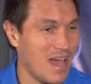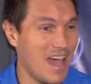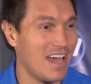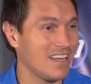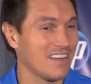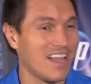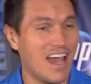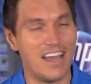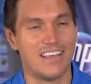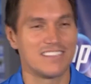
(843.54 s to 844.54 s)
had
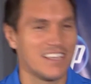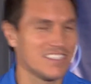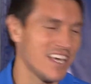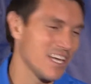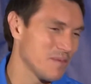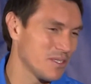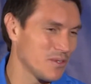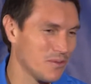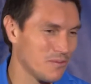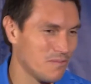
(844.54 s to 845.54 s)
guys like taking me
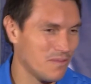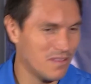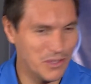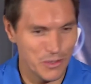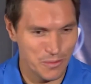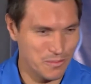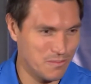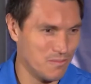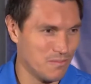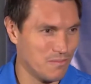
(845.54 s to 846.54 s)
to little
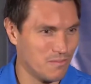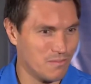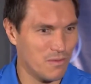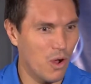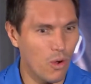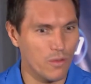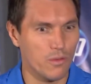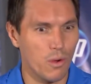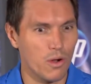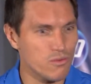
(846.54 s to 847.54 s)

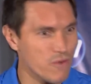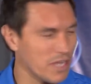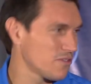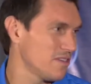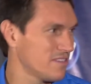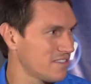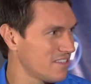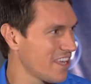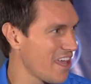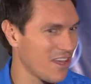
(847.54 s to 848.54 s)
hole-in-the-wall restaurants
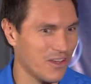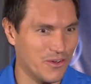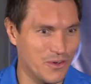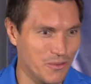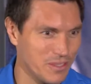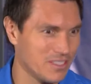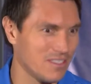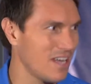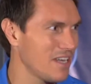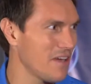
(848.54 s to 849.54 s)
in Cancun,
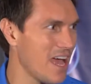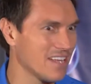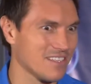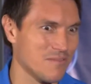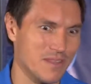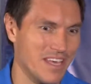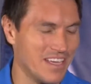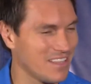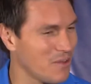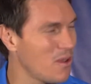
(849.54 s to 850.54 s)
which I never asked them, but
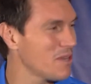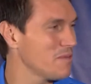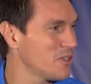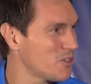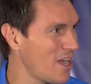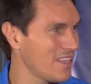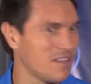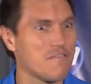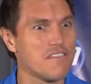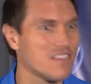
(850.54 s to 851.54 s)
they wanted me to try
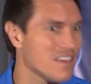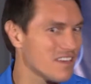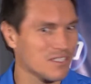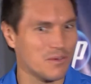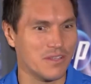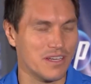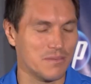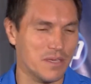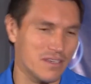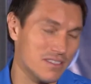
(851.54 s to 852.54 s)
different things over there
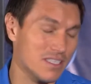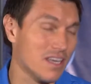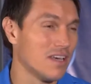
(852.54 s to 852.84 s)
because